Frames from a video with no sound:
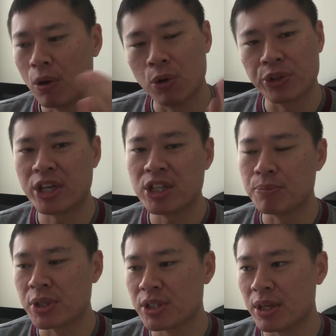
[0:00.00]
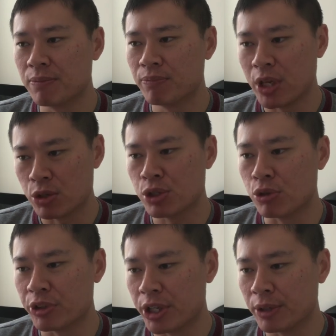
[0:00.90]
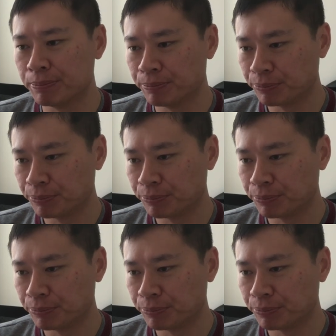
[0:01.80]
or 19% that you see over there.